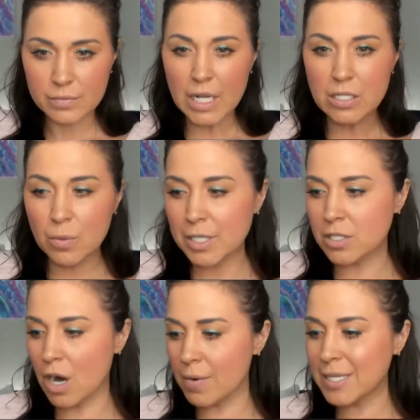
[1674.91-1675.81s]
So I'm going to
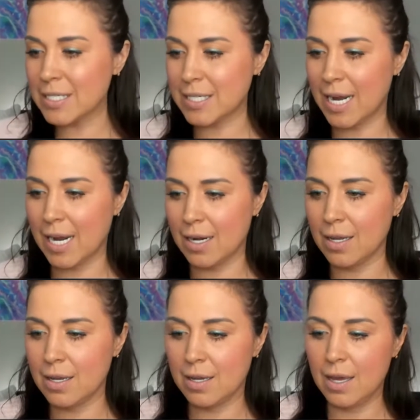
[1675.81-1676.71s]
start with a
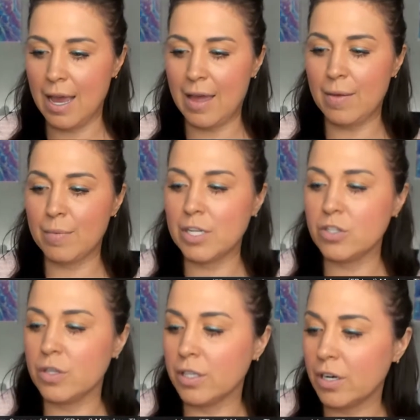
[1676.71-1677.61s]
stain, and I'm going to
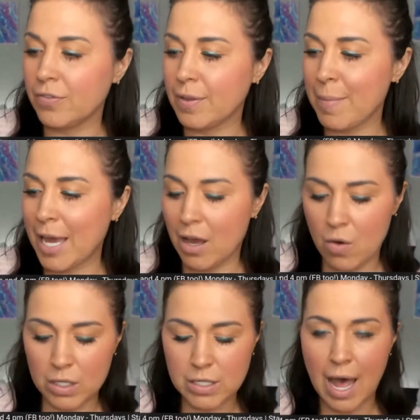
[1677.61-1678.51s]
do a little flamenco
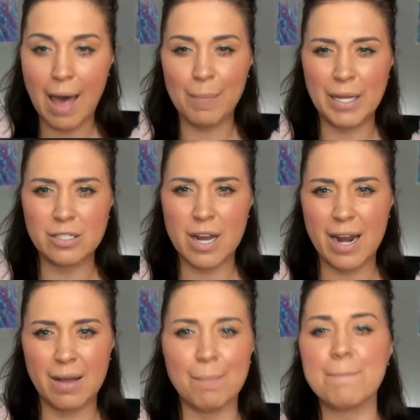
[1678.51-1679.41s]
on top and
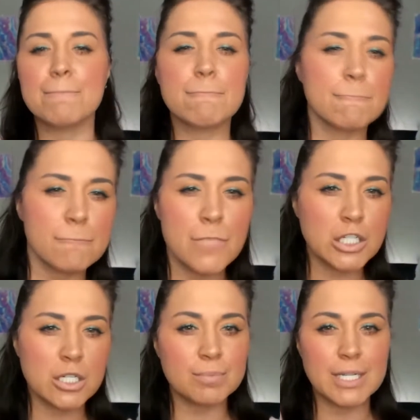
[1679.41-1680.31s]
kind of mudge
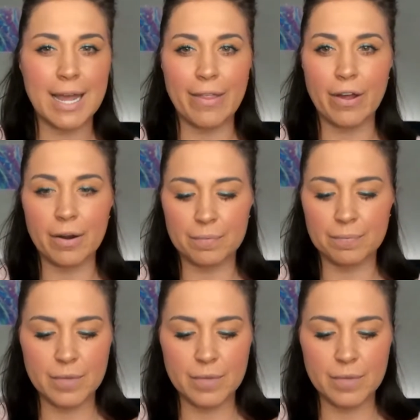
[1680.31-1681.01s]
them together.